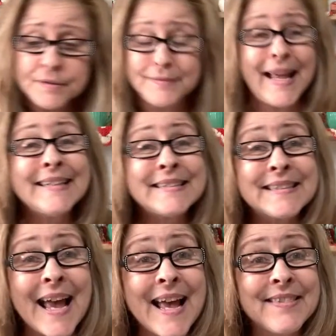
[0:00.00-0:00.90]
That's
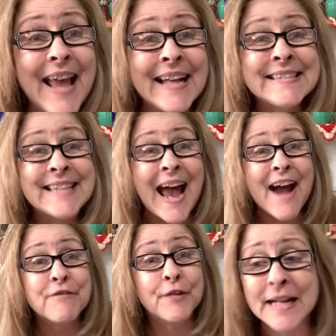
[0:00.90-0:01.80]
that's
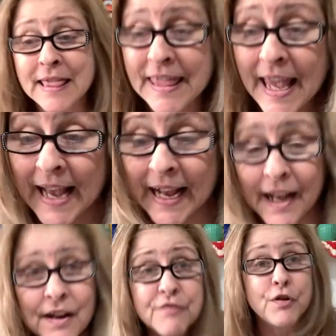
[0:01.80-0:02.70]

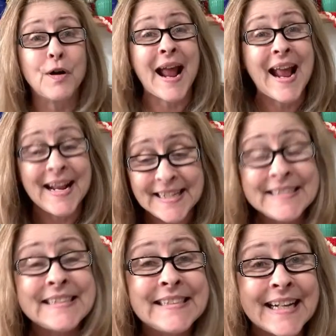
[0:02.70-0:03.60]
everything for
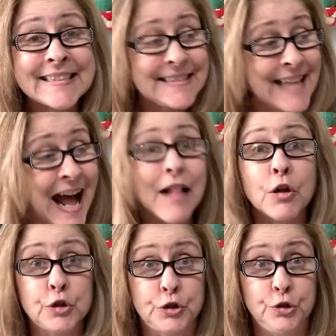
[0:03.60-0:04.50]

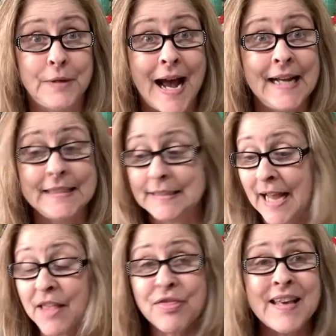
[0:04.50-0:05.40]
$86, you guys.
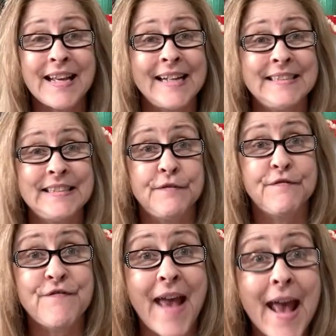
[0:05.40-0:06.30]
I think I did
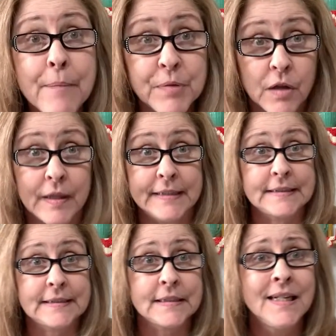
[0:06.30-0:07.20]

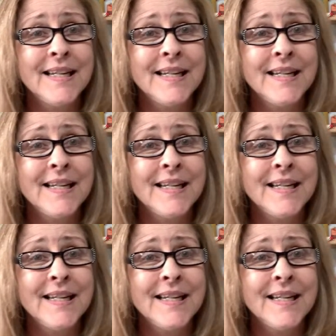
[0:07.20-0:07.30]
fabulous.